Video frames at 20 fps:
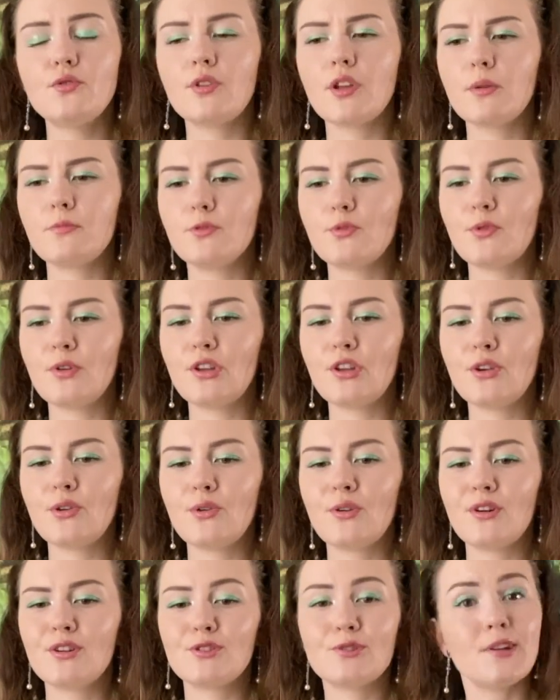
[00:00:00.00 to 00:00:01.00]
to keep doing
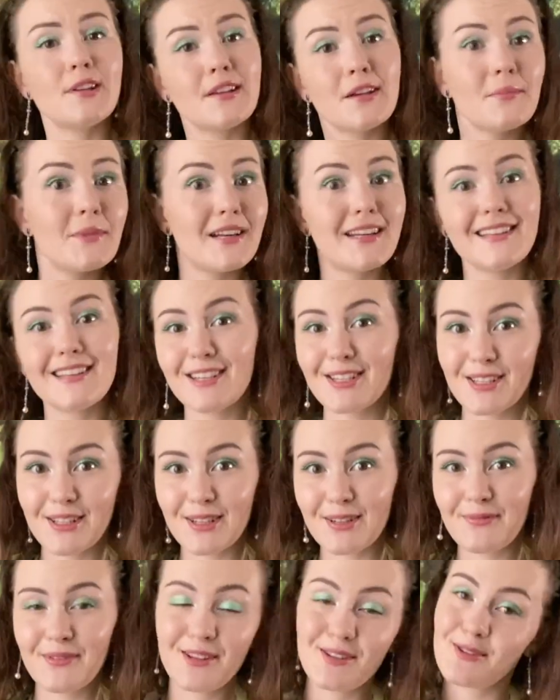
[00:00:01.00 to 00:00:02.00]
your Tratak
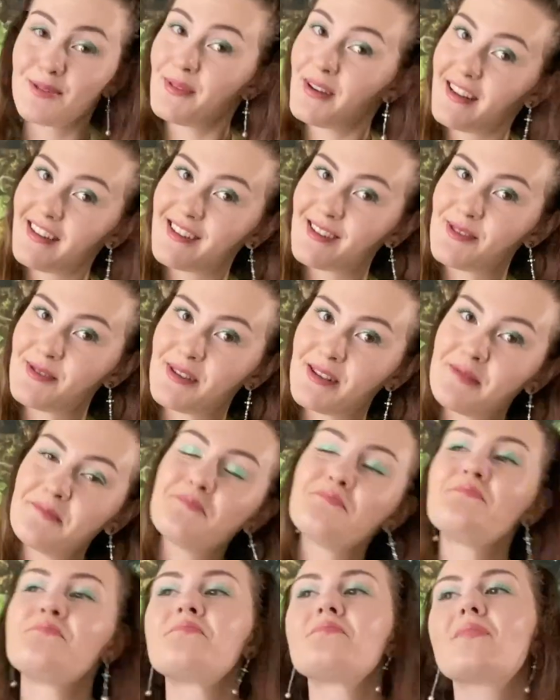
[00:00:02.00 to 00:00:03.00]
meditation with the Sri
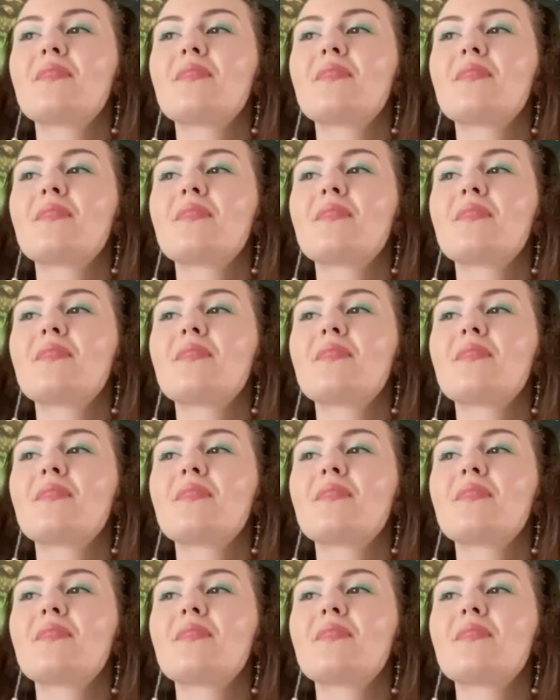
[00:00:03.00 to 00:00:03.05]
Yantra,